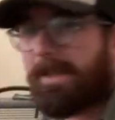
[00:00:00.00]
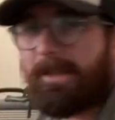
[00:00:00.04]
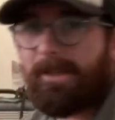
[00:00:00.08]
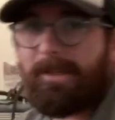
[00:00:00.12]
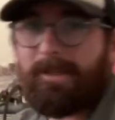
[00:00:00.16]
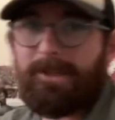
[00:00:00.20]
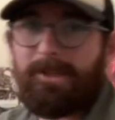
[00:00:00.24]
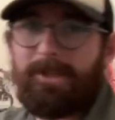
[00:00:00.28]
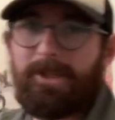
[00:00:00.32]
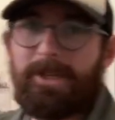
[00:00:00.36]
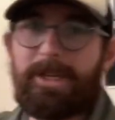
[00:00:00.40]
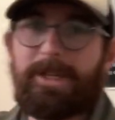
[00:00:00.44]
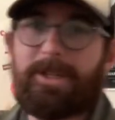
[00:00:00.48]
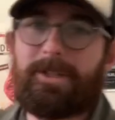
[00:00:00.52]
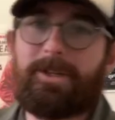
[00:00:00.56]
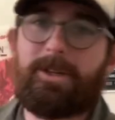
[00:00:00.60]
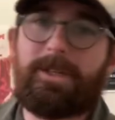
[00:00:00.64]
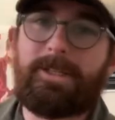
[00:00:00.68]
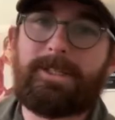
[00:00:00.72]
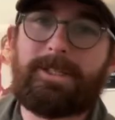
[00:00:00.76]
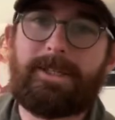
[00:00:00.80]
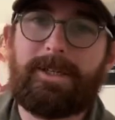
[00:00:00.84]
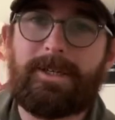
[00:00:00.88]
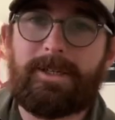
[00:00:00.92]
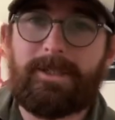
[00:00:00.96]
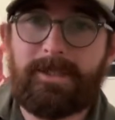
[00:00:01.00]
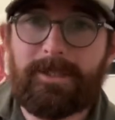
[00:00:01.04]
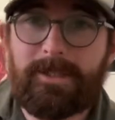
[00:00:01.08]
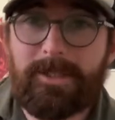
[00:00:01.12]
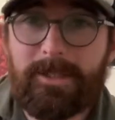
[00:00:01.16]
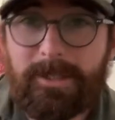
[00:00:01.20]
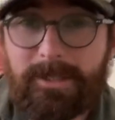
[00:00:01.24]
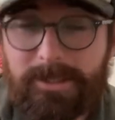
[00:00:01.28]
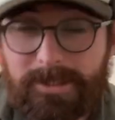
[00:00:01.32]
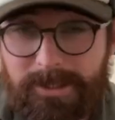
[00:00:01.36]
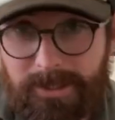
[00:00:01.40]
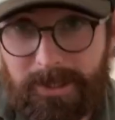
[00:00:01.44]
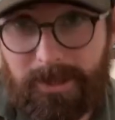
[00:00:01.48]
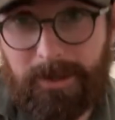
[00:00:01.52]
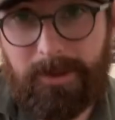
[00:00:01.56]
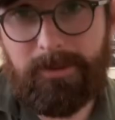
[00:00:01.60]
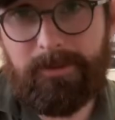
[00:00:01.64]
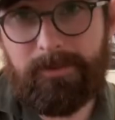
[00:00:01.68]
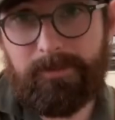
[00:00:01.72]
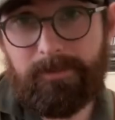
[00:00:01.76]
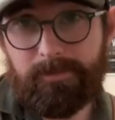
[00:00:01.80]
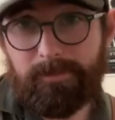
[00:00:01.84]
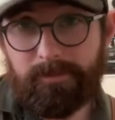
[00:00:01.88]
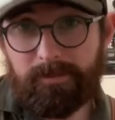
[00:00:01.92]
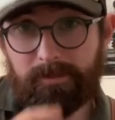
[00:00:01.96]
You get the idea. So
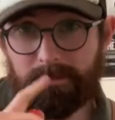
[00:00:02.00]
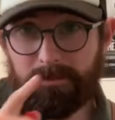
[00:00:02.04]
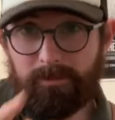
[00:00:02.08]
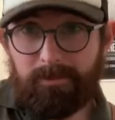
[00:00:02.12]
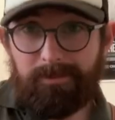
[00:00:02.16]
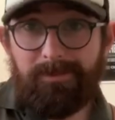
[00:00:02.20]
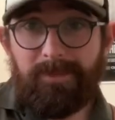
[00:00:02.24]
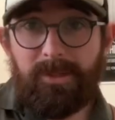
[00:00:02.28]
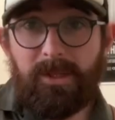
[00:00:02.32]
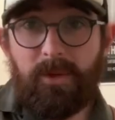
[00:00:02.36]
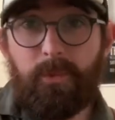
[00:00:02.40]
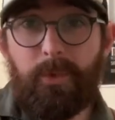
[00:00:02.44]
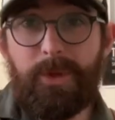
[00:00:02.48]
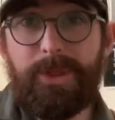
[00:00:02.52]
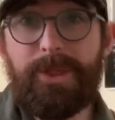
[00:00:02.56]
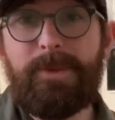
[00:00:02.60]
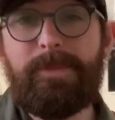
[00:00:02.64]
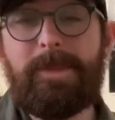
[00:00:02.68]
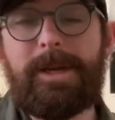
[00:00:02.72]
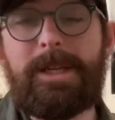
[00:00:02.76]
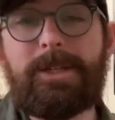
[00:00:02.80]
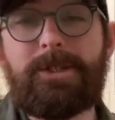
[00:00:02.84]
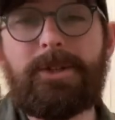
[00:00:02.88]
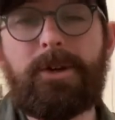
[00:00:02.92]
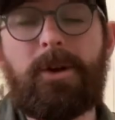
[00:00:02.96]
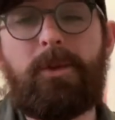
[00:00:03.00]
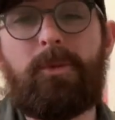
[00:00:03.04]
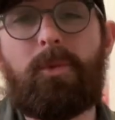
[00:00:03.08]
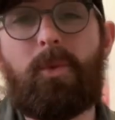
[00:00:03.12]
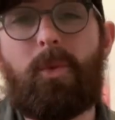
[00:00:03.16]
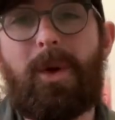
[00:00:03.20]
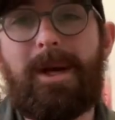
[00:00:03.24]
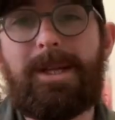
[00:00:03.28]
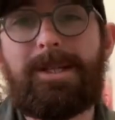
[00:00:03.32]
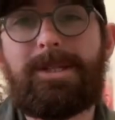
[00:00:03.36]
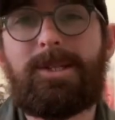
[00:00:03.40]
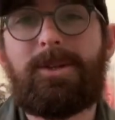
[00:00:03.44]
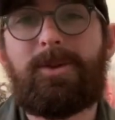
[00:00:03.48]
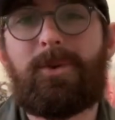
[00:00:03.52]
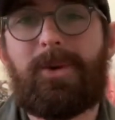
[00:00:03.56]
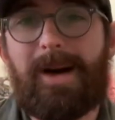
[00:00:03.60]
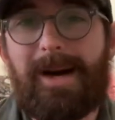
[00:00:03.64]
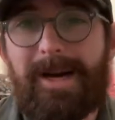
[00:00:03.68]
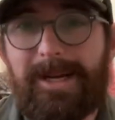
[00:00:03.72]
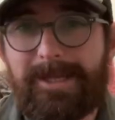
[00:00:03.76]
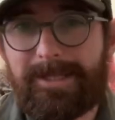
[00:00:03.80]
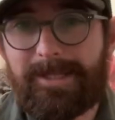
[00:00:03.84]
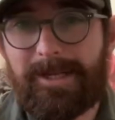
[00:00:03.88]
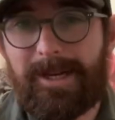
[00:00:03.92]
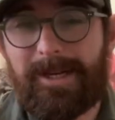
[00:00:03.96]
with the metronome, once you
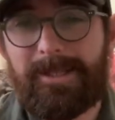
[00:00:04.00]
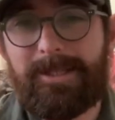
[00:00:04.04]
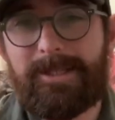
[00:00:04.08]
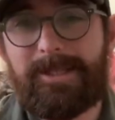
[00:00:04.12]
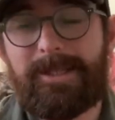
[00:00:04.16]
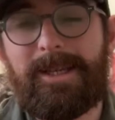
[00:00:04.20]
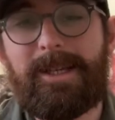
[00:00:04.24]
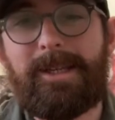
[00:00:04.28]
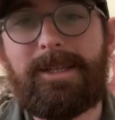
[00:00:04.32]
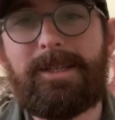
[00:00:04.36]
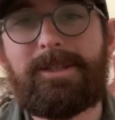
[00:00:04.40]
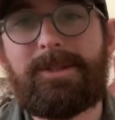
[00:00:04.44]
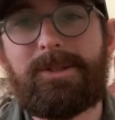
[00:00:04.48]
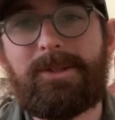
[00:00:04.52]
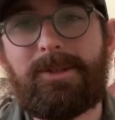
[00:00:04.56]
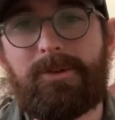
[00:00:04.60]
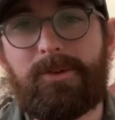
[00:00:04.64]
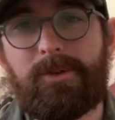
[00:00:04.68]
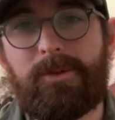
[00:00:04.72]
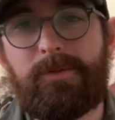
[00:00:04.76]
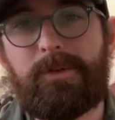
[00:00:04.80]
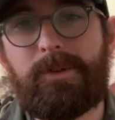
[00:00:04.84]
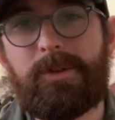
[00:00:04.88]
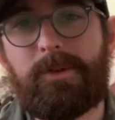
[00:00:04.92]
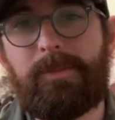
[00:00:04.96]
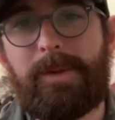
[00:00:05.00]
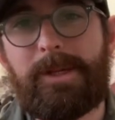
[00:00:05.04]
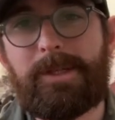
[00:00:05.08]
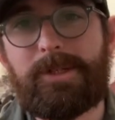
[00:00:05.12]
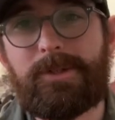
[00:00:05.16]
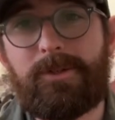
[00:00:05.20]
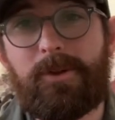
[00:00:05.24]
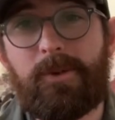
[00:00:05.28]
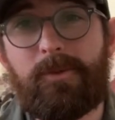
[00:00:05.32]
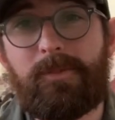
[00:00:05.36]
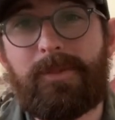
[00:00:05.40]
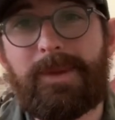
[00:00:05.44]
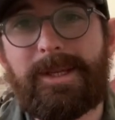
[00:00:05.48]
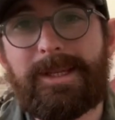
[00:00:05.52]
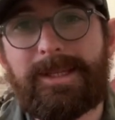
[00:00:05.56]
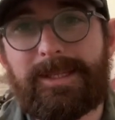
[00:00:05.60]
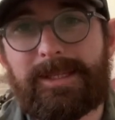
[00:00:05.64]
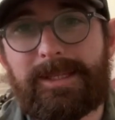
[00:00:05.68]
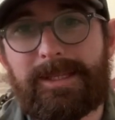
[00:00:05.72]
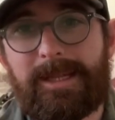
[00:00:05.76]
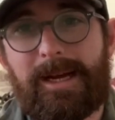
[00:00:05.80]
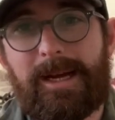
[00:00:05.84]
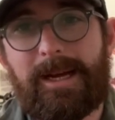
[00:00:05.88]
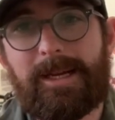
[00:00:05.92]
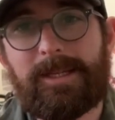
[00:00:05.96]
are starting to get into the groove with the metronome,
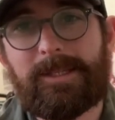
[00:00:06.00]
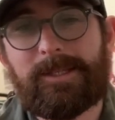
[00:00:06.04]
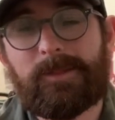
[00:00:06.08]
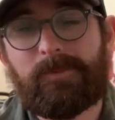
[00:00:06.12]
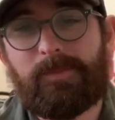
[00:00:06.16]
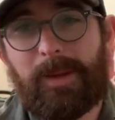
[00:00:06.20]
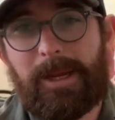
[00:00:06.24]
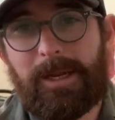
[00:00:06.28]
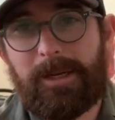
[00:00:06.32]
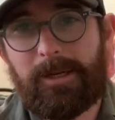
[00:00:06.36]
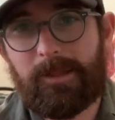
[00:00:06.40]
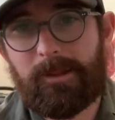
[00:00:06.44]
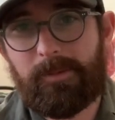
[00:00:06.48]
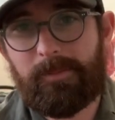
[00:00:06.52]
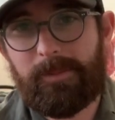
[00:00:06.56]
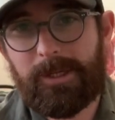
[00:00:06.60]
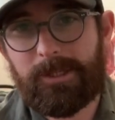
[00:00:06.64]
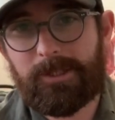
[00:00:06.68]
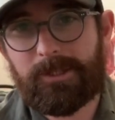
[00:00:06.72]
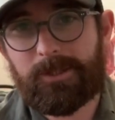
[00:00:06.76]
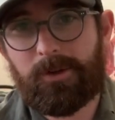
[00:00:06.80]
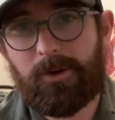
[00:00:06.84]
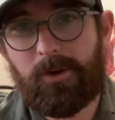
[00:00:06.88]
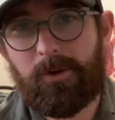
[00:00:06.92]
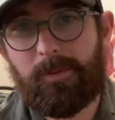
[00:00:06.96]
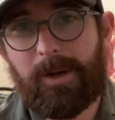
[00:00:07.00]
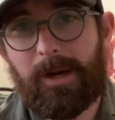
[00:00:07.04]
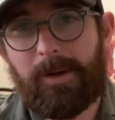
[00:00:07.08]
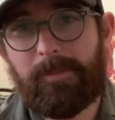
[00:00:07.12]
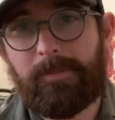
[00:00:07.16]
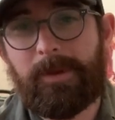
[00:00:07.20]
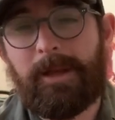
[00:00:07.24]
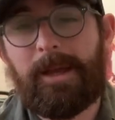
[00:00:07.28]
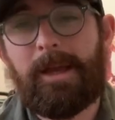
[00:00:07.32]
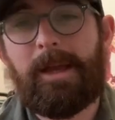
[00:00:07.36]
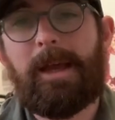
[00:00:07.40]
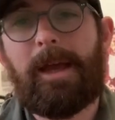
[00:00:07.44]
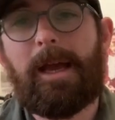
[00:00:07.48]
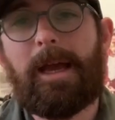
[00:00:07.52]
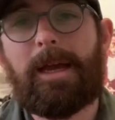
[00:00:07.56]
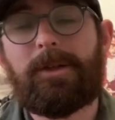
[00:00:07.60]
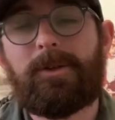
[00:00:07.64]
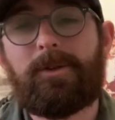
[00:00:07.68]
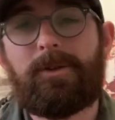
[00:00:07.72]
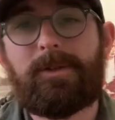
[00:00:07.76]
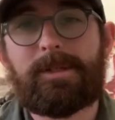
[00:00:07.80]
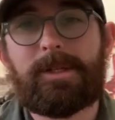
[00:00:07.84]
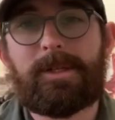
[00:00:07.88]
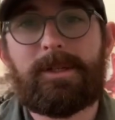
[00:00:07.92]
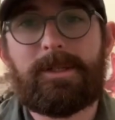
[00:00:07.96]
start speeding the metronome up
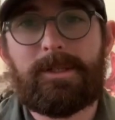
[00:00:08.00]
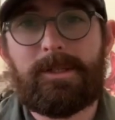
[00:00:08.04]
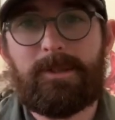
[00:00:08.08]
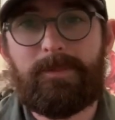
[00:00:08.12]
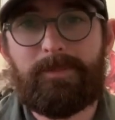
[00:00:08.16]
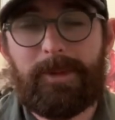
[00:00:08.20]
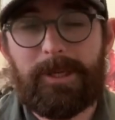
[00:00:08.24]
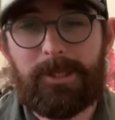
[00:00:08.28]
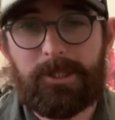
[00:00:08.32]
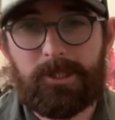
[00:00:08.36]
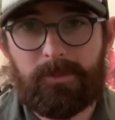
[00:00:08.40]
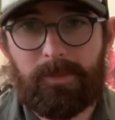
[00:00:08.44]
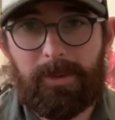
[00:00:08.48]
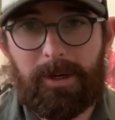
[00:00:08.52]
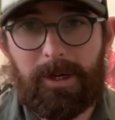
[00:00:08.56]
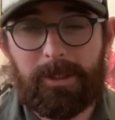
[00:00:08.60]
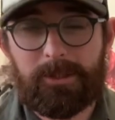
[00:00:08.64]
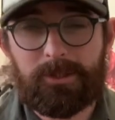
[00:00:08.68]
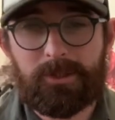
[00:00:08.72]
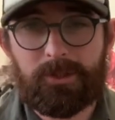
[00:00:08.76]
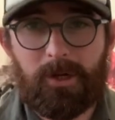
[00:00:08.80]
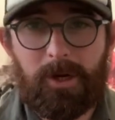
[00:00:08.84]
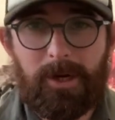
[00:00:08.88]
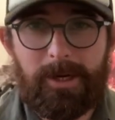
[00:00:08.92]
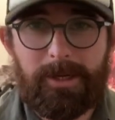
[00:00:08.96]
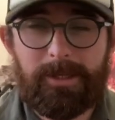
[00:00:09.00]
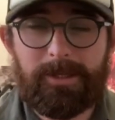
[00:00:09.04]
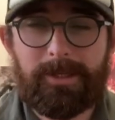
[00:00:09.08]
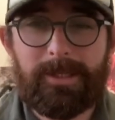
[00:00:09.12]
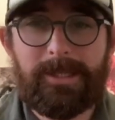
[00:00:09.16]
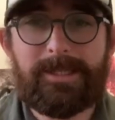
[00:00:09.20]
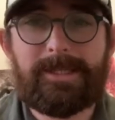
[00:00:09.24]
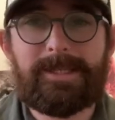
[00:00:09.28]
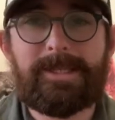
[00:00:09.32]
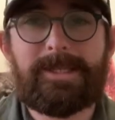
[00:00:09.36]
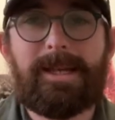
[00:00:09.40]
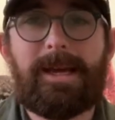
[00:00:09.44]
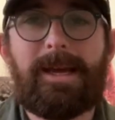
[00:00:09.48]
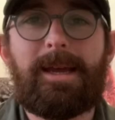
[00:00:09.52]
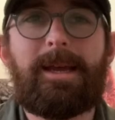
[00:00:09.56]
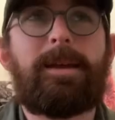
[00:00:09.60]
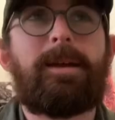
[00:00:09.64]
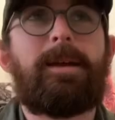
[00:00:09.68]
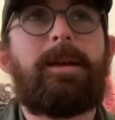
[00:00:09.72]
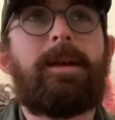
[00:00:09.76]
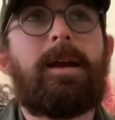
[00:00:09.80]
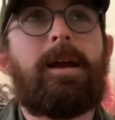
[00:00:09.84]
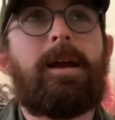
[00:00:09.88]
and use that as your benchmark. Try to, let's say